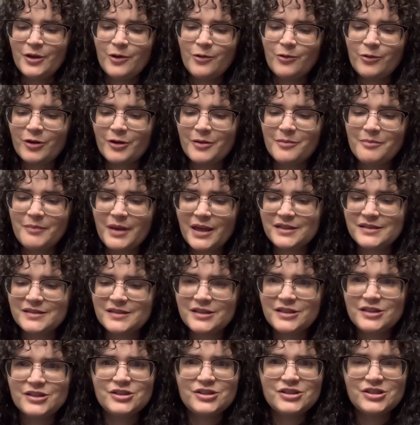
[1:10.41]
or a
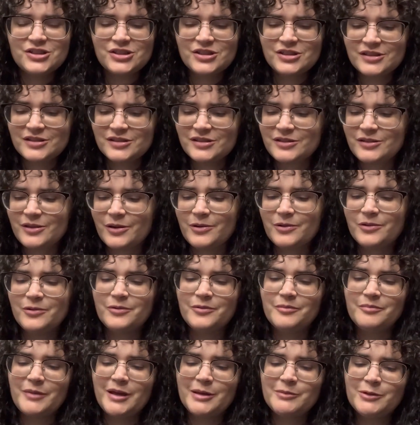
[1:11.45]
message,
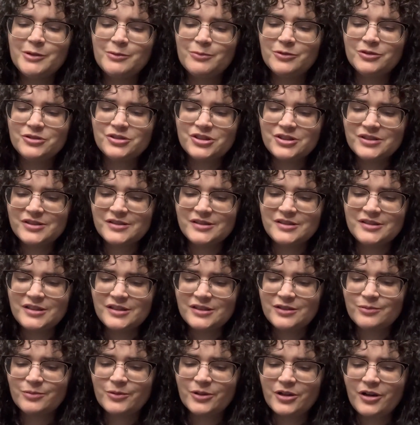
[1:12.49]
so maybe we'll just
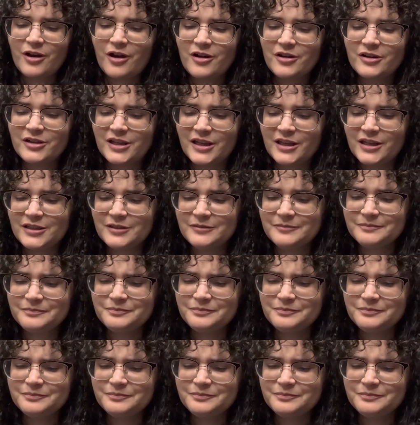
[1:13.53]
disregard it.